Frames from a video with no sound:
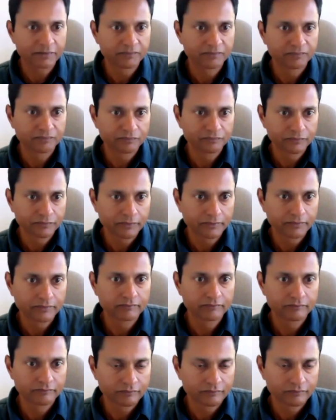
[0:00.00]
yeah so it
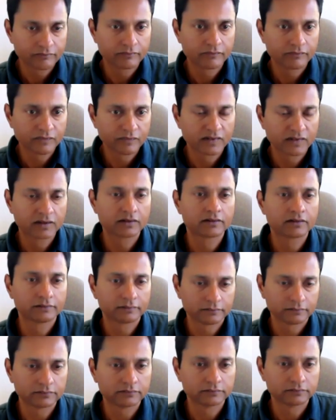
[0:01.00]
takes a little bit of that
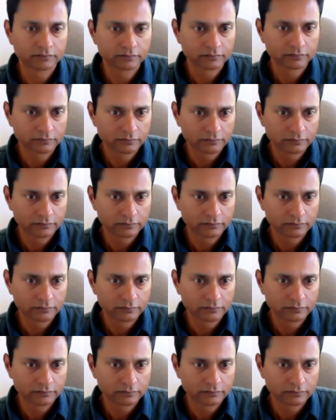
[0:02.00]
time maybe